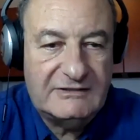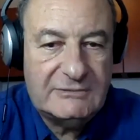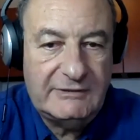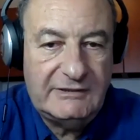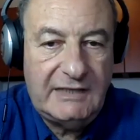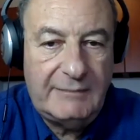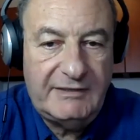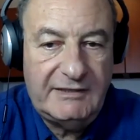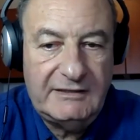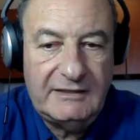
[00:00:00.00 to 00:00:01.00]
of all, it
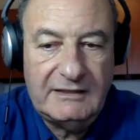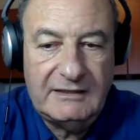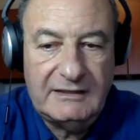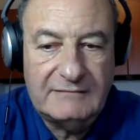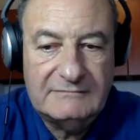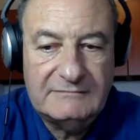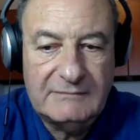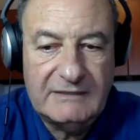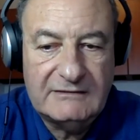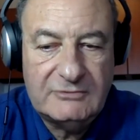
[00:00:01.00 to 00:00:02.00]
happened in
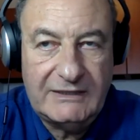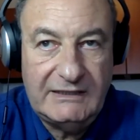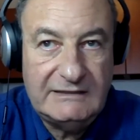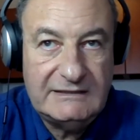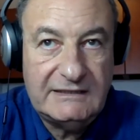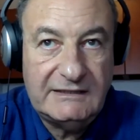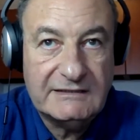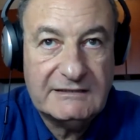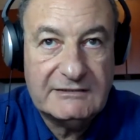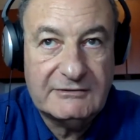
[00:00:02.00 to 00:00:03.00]
about 20
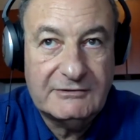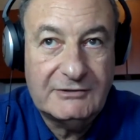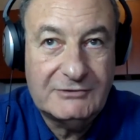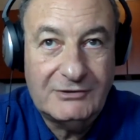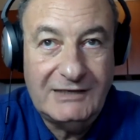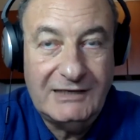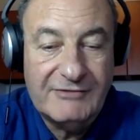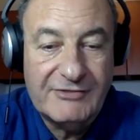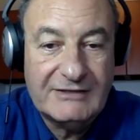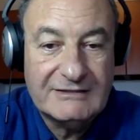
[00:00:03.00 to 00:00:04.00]
cities. So not all
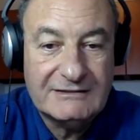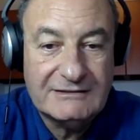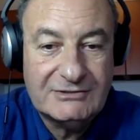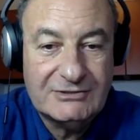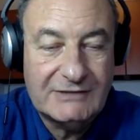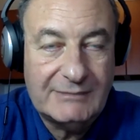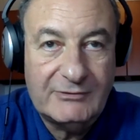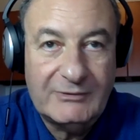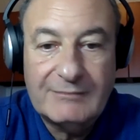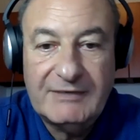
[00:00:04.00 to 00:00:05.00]
11,000 showed up
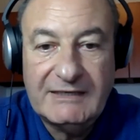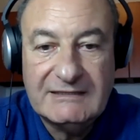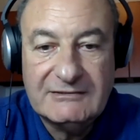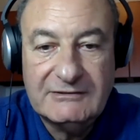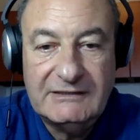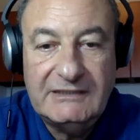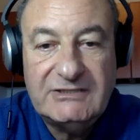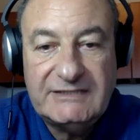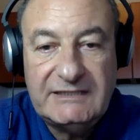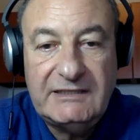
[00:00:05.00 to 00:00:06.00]
in one place. No, in
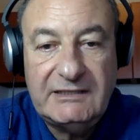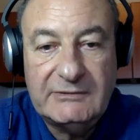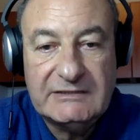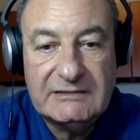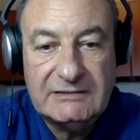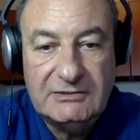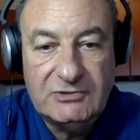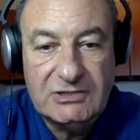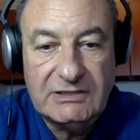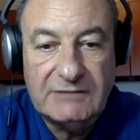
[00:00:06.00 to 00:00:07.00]
each city, there was
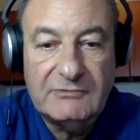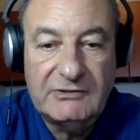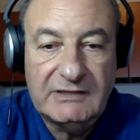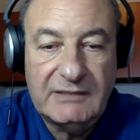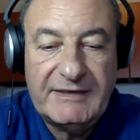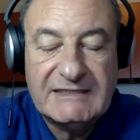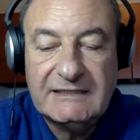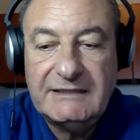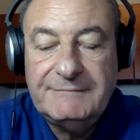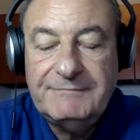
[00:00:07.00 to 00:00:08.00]
usually more than
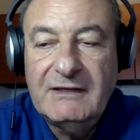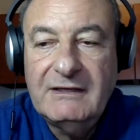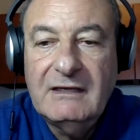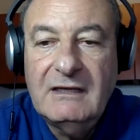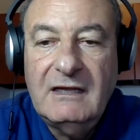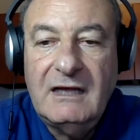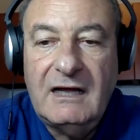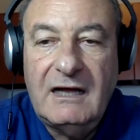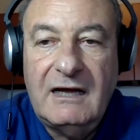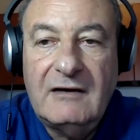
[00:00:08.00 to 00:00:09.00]
capacity.
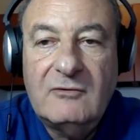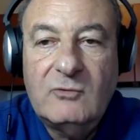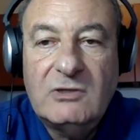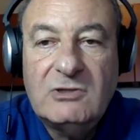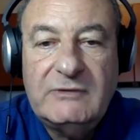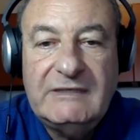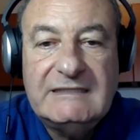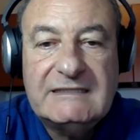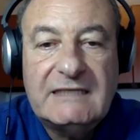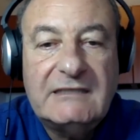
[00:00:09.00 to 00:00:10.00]
What we
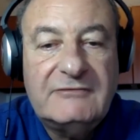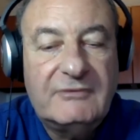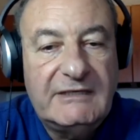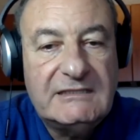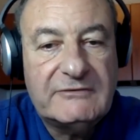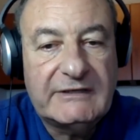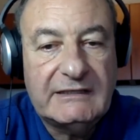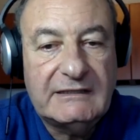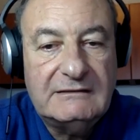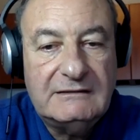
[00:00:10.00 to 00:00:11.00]
sent from
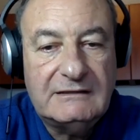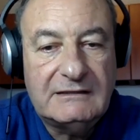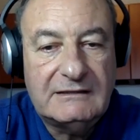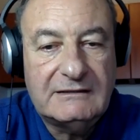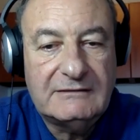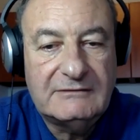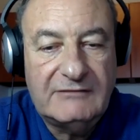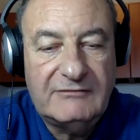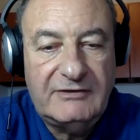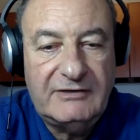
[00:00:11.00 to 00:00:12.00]
Israel in
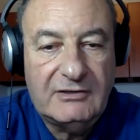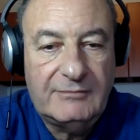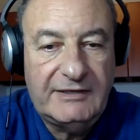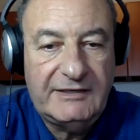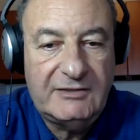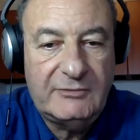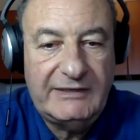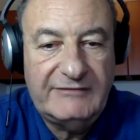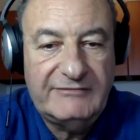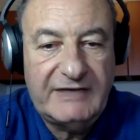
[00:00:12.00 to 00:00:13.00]
a very complicated
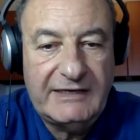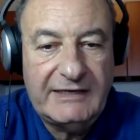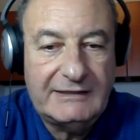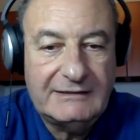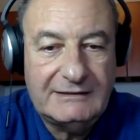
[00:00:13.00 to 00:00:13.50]
way via